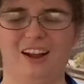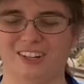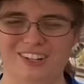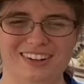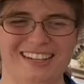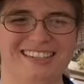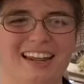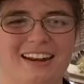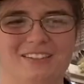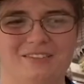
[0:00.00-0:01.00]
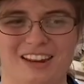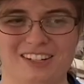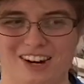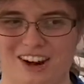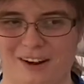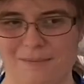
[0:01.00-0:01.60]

cartoonist and inventor.